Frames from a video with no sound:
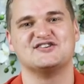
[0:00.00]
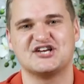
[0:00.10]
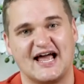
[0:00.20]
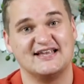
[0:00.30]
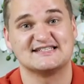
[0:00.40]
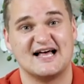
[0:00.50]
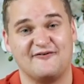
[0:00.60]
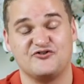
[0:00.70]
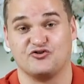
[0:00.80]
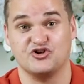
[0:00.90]
educating
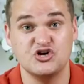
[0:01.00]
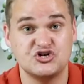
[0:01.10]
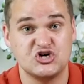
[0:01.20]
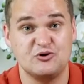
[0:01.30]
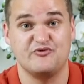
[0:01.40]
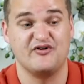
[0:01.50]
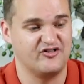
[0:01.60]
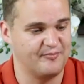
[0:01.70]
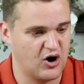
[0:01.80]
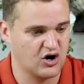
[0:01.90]
yourself. You're on YouTube, you're
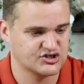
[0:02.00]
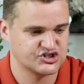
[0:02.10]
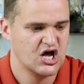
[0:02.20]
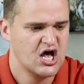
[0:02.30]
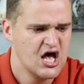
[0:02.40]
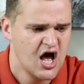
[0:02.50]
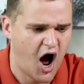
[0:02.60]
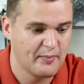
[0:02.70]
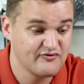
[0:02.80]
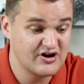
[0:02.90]
reading the books.
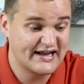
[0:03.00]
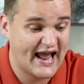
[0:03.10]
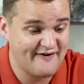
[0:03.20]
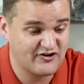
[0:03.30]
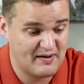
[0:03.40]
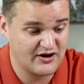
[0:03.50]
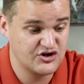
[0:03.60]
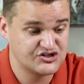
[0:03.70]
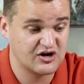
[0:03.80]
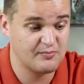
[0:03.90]
I'd be really careful about
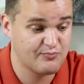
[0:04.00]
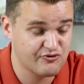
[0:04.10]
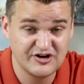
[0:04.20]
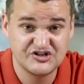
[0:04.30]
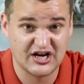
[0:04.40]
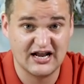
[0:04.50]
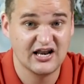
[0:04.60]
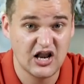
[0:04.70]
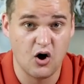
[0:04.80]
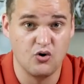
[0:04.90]
using a bridging
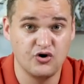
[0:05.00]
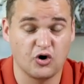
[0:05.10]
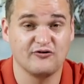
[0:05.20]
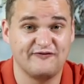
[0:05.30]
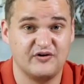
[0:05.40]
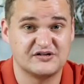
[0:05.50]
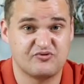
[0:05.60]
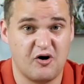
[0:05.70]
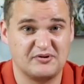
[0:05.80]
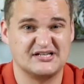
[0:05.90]
loan on your first
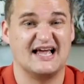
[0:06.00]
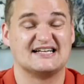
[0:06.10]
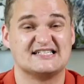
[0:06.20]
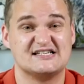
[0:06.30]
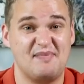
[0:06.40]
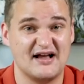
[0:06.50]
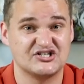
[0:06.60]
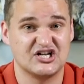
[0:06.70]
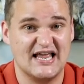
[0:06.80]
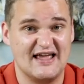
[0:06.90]
property,
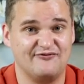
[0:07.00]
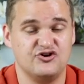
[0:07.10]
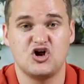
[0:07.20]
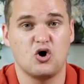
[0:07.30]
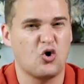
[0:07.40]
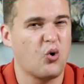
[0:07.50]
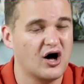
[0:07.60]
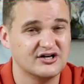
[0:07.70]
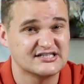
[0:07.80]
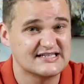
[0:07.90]
especially if you don't
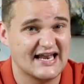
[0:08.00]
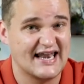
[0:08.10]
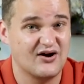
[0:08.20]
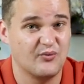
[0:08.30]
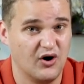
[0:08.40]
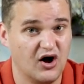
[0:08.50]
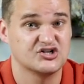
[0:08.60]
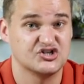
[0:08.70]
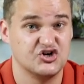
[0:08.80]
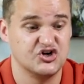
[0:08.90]
quite understand how it
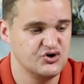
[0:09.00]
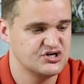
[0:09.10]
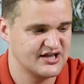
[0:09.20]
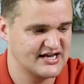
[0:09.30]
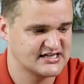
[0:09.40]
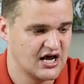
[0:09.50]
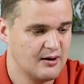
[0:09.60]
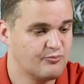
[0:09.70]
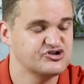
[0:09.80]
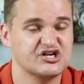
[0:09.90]
works and you're new to this.
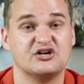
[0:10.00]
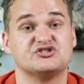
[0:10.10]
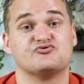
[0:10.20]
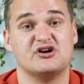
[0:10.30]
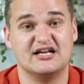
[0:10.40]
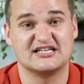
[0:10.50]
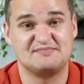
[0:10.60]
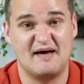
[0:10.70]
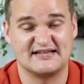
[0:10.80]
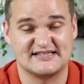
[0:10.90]
Bridging loans are really
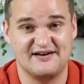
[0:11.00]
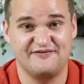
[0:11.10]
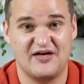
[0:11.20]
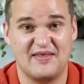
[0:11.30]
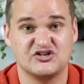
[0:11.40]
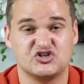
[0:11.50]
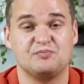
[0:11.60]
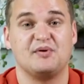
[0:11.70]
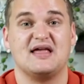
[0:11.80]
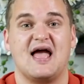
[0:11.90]
expensive and they
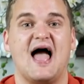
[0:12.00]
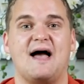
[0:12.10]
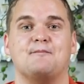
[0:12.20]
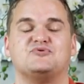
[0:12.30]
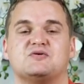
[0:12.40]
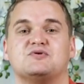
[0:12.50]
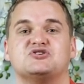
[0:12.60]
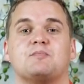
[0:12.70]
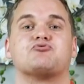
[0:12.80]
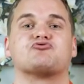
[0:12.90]
should be
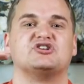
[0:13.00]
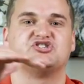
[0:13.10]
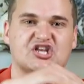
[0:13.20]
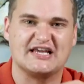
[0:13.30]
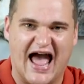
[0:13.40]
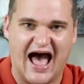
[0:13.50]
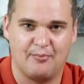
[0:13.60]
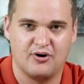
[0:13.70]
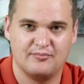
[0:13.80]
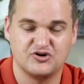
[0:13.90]
to bridge the
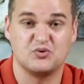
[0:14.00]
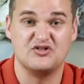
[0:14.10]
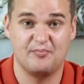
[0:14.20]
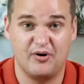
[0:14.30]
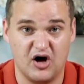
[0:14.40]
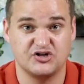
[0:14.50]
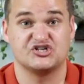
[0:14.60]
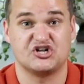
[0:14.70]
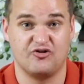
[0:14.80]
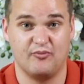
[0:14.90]
gap between the
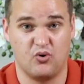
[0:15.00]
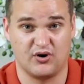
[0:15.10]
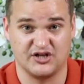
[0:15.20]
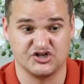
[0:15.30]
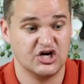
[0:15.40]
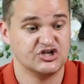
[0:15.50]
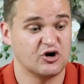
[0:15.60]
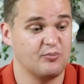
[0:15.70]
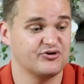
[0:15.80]
purchase and the mortgage. So a